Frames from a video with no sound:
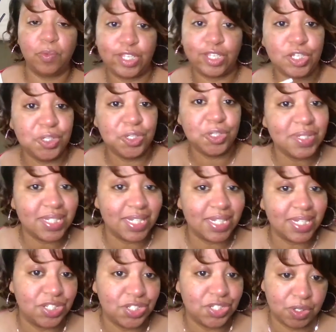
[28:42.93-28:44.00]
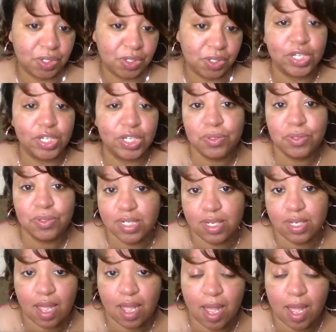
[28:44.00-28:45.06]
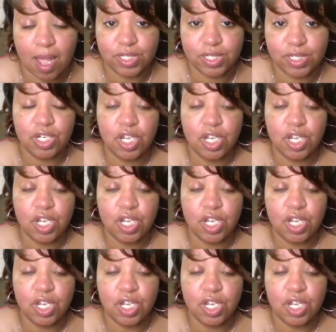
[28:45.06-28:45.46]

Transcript: you didn't do and what you didn't accomplish